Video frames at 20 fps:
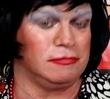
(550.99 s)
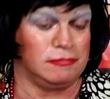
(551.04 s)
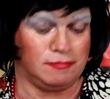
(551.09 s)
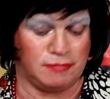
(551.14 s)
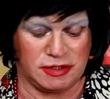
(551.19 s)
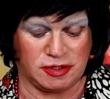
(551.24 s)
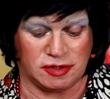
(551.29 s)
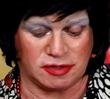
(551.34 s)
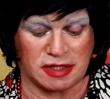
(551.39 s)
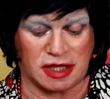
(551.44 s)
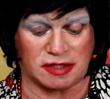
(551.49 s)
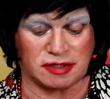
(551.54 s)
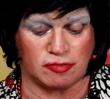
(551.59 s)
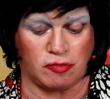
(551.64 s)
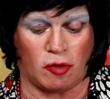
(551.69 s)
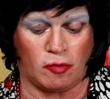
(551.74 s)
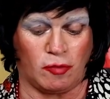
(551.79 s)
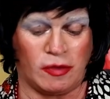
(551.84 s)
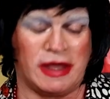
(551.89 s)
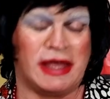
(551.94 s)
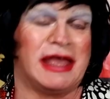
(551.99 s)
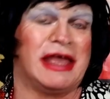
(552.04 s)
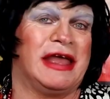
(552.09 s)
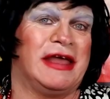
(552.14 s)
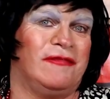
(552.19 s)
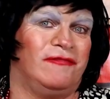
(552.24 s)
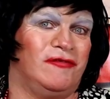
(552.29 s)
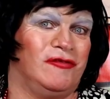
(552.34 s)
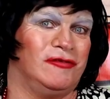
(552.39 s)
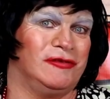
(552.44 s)
because that's what we're
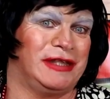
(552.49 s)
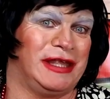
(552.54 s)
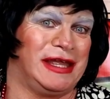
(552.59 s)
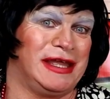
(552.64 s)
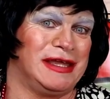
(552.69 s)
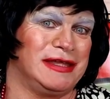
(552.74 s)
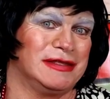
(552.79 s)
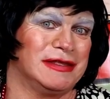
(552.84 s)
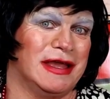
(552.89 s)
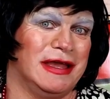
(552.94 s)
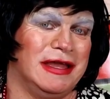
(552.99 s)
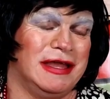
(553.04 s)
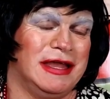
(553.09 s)
here for, dears,